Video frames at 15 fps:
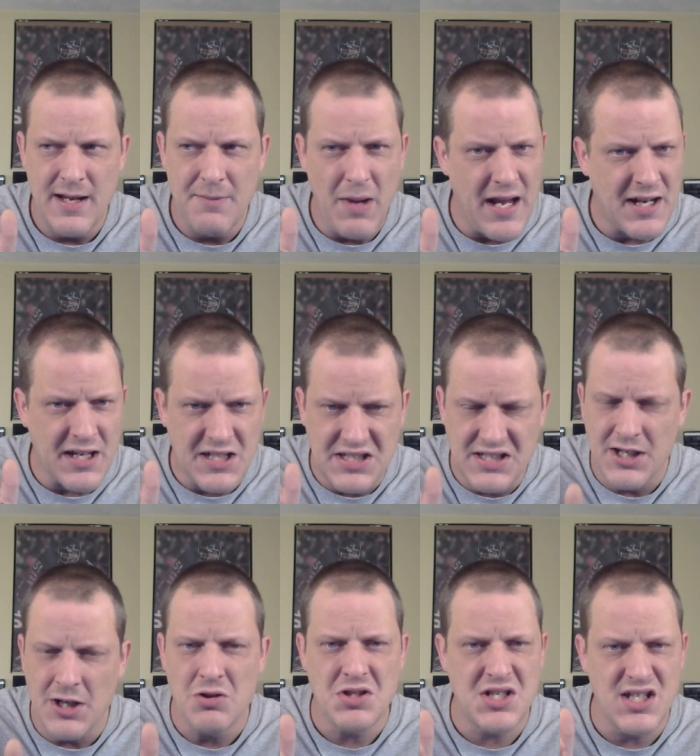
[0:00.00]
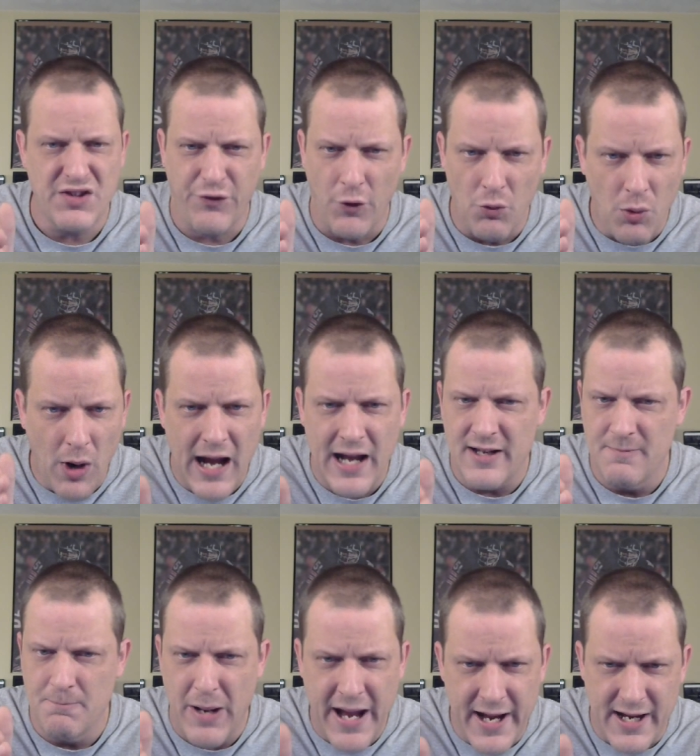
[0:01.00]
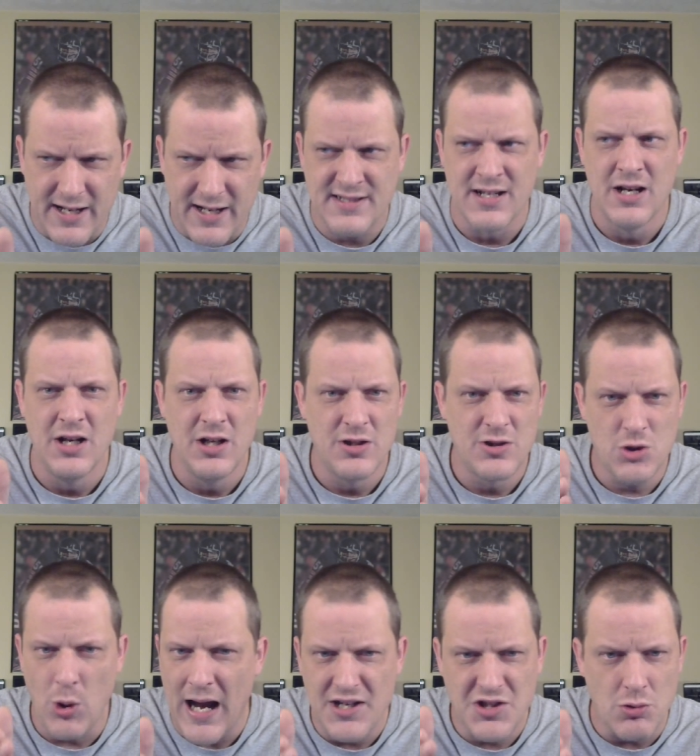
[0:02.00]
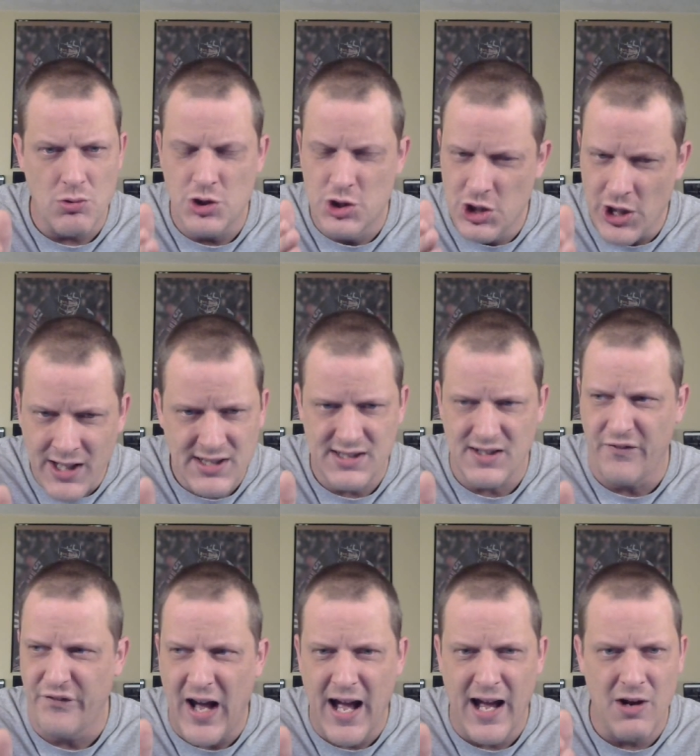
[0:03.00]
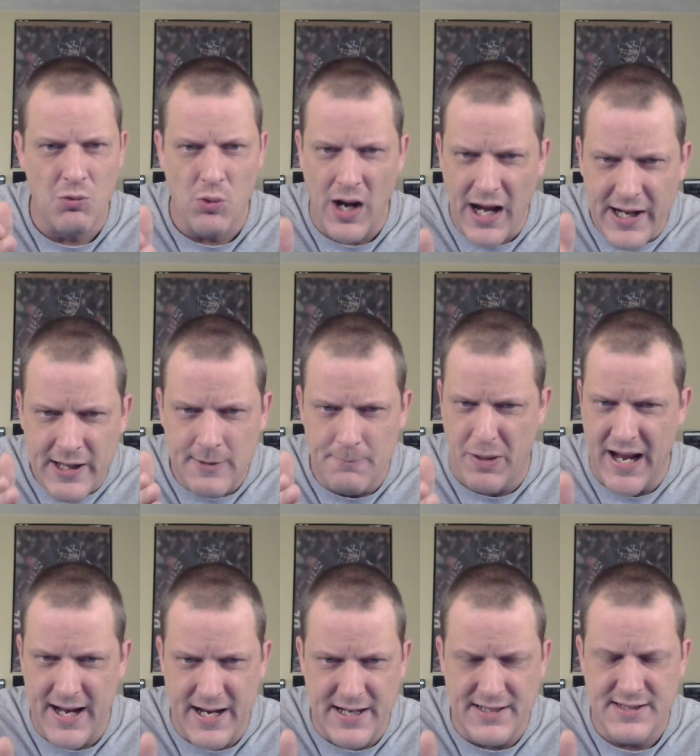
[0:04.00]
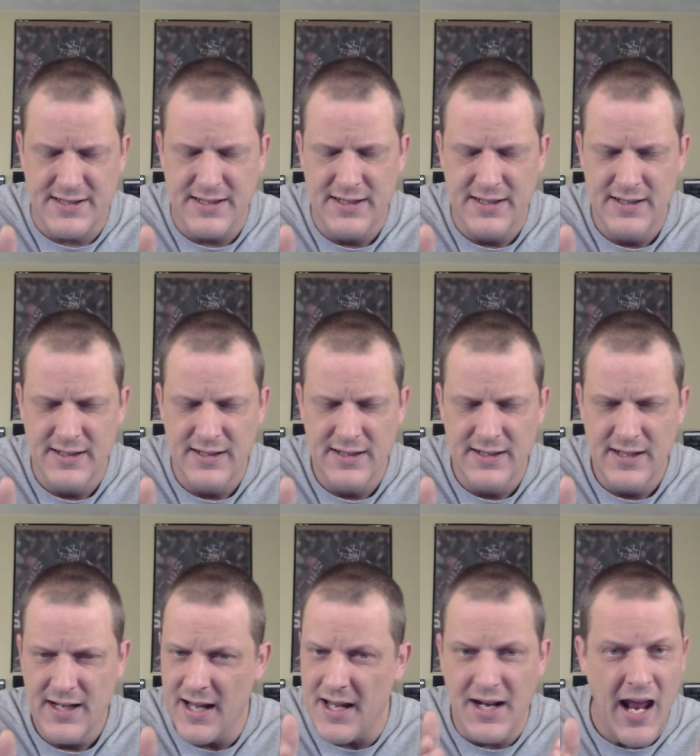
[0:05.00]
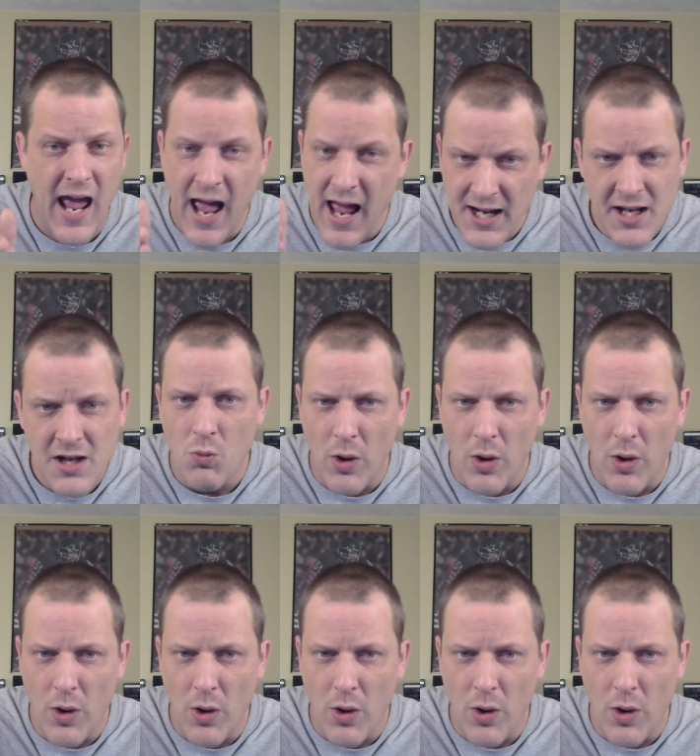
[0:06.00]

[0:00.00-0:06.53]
make excuses for Ryan Pace, try to justify Ryan Pace in any